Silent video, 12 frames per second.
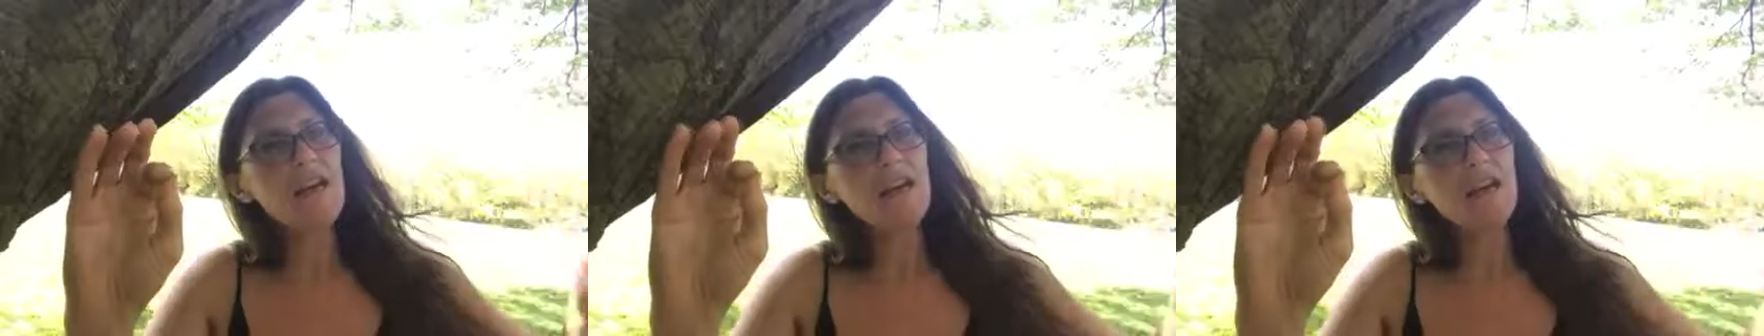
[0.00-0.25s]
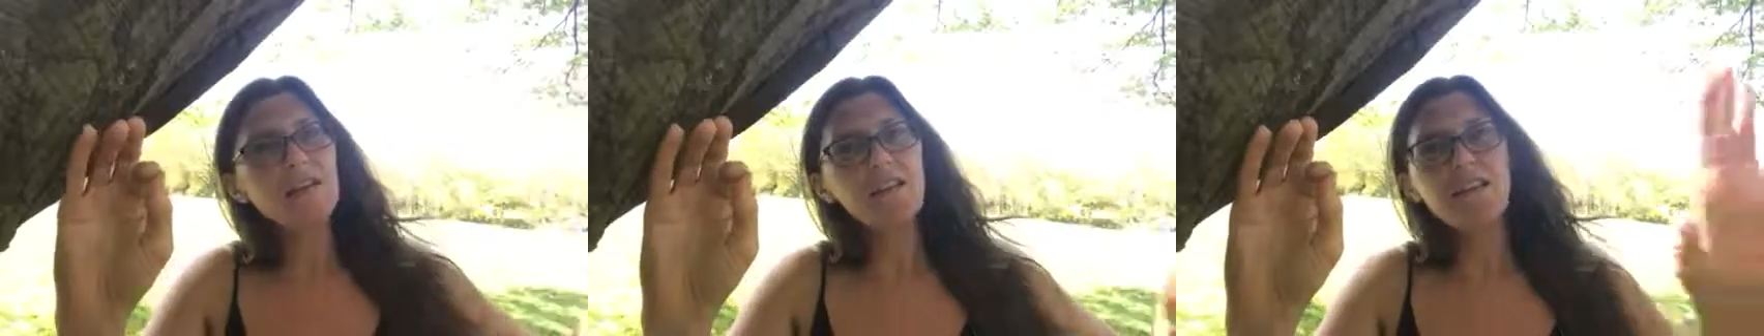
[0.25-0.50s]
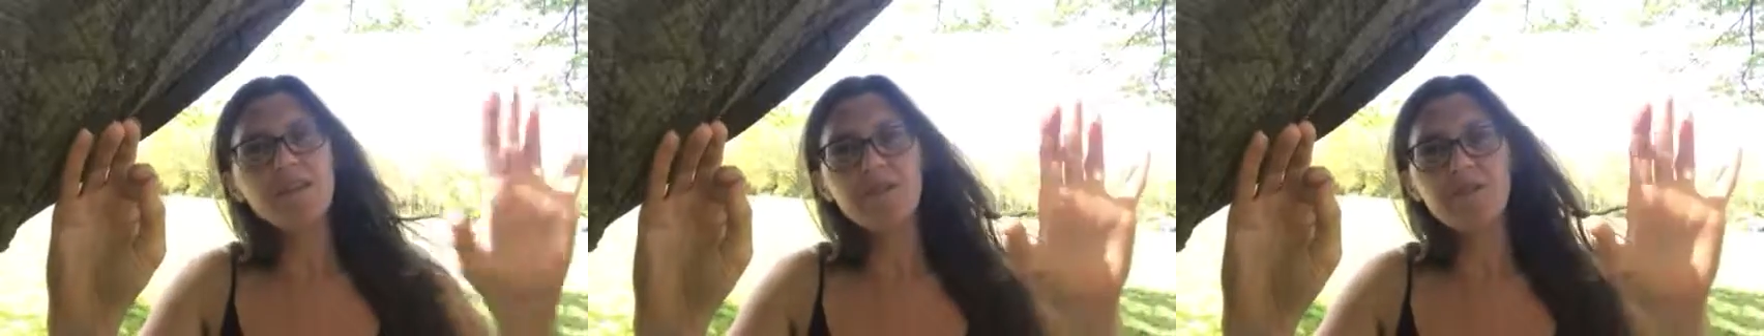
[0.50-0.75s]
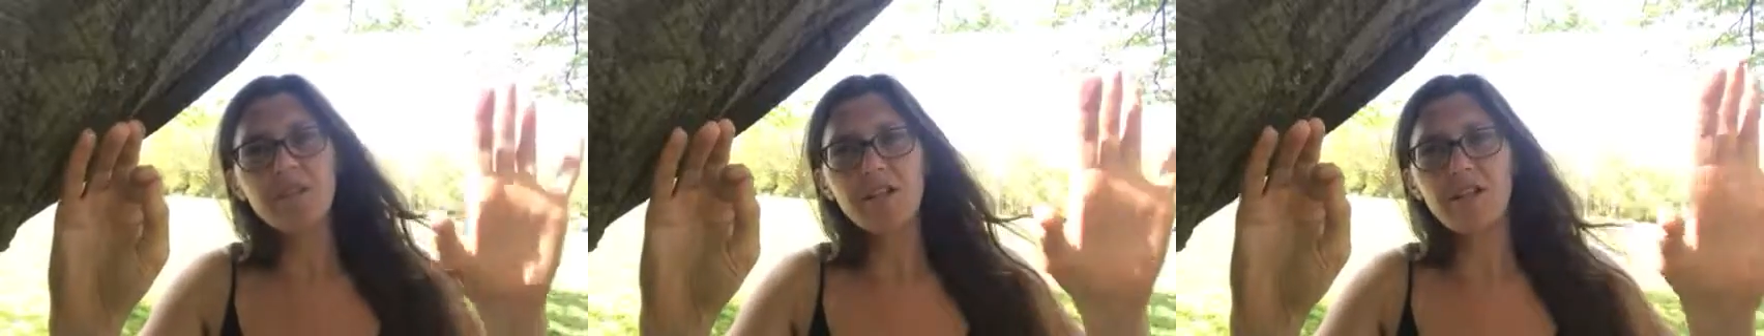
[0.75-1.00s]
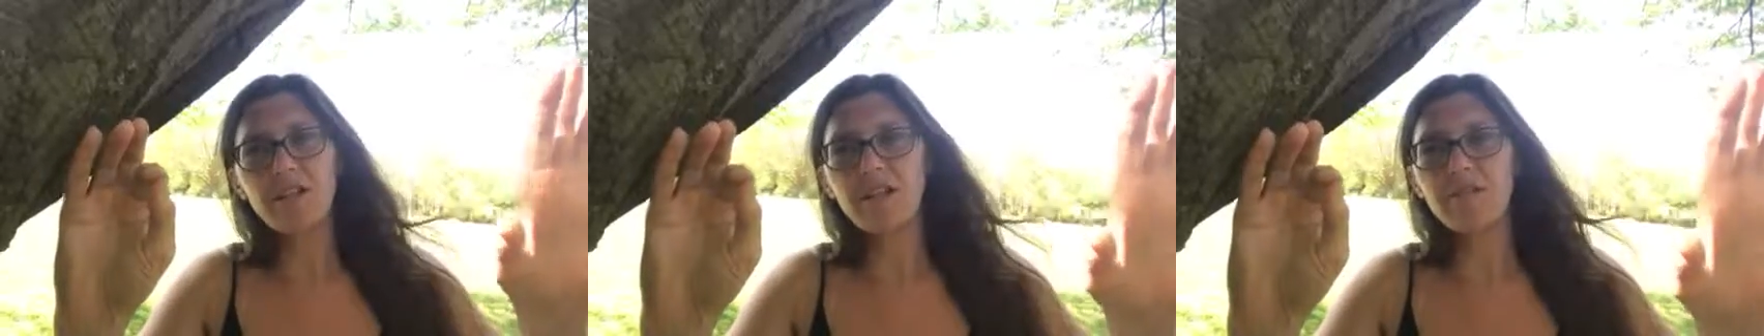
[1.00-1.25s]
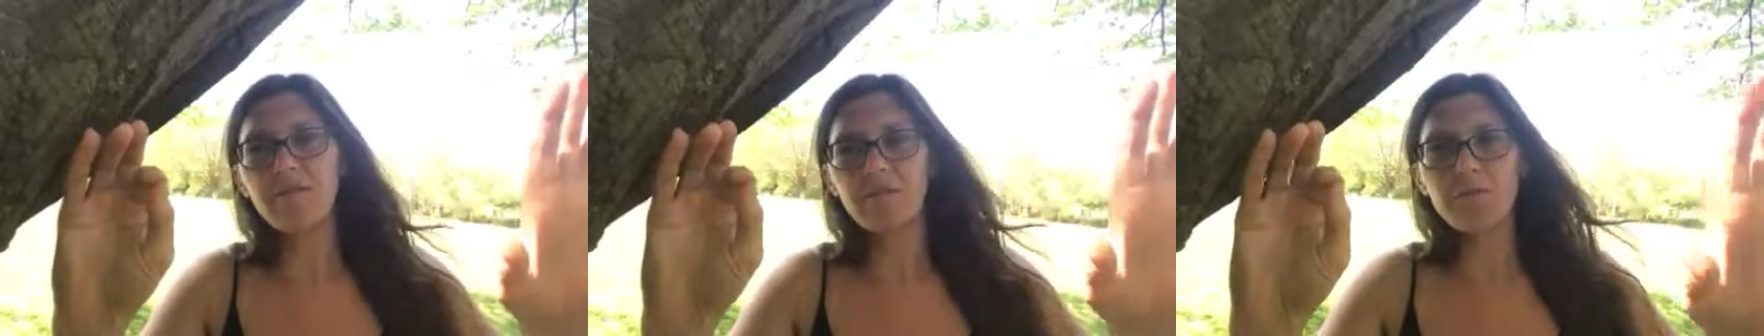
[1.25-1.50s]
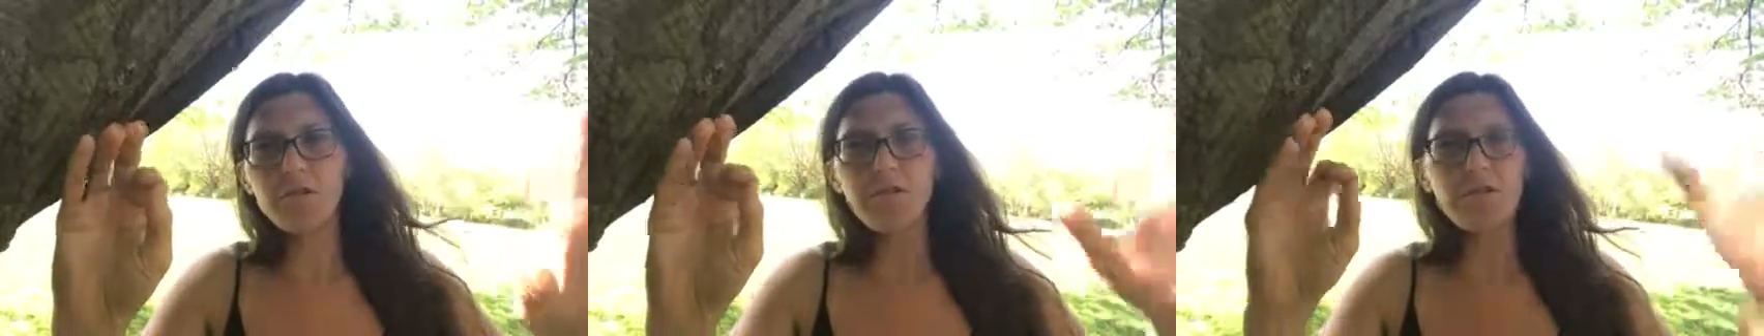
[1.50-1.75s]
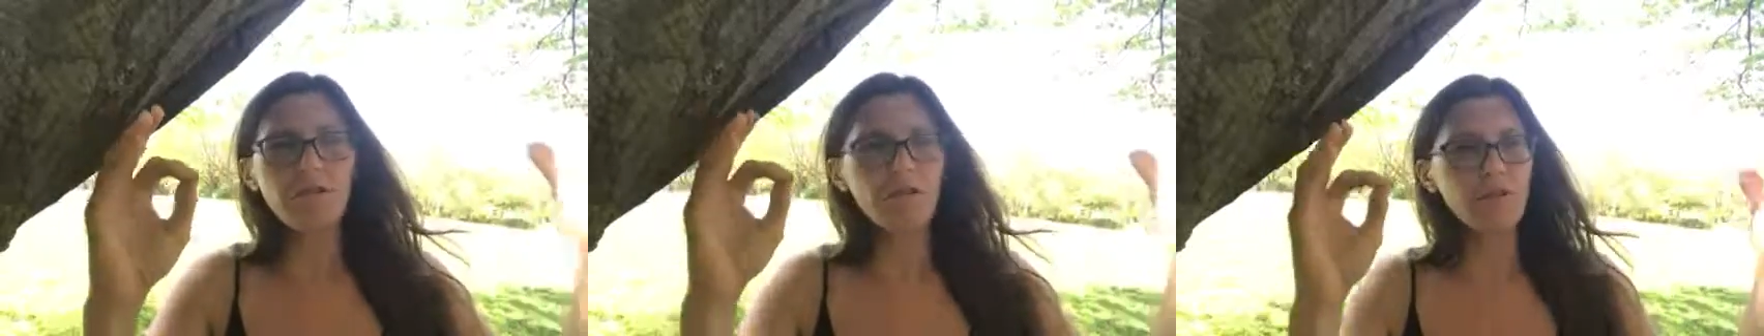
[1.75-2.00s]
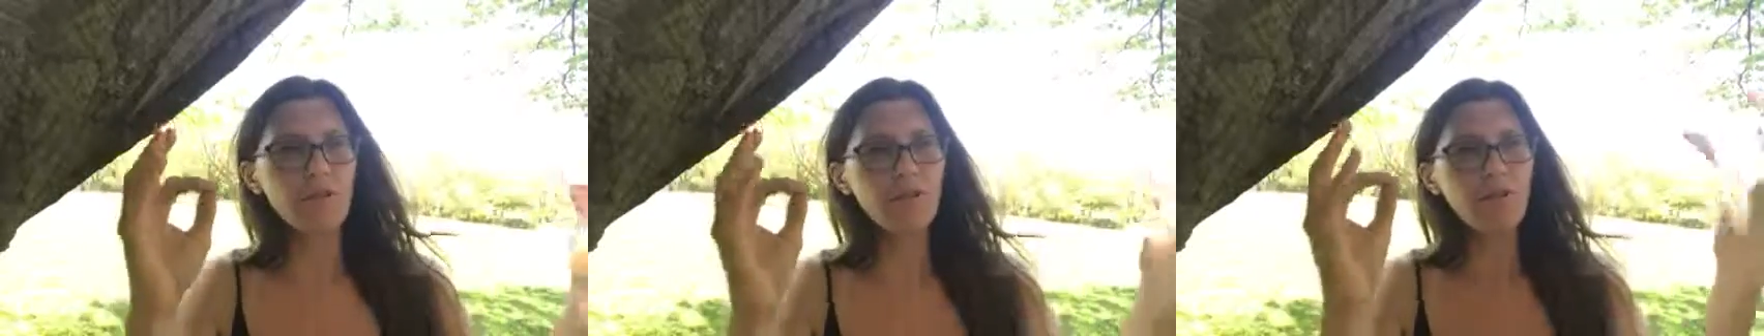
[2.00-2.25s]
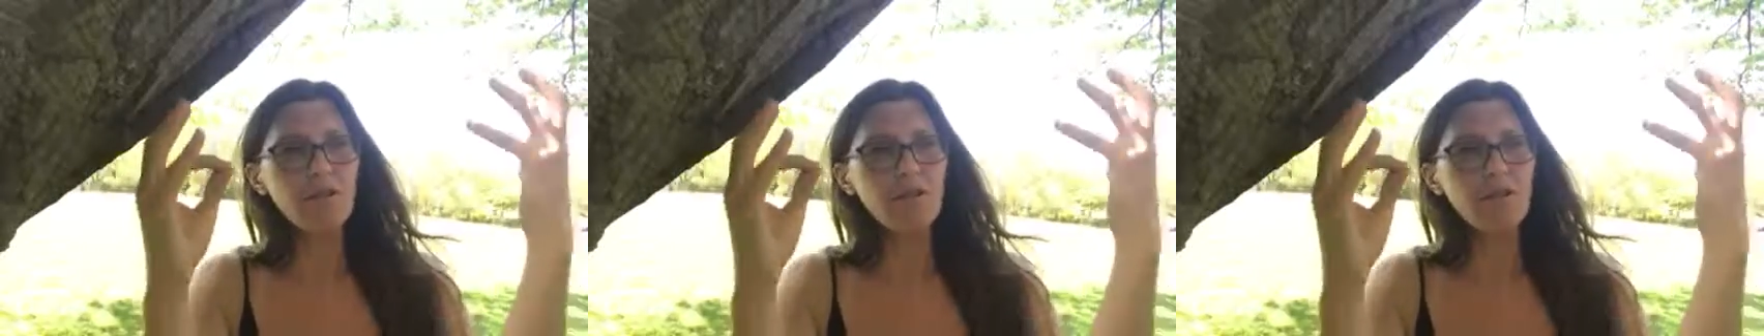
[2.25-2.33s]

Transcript: and the energy of your partner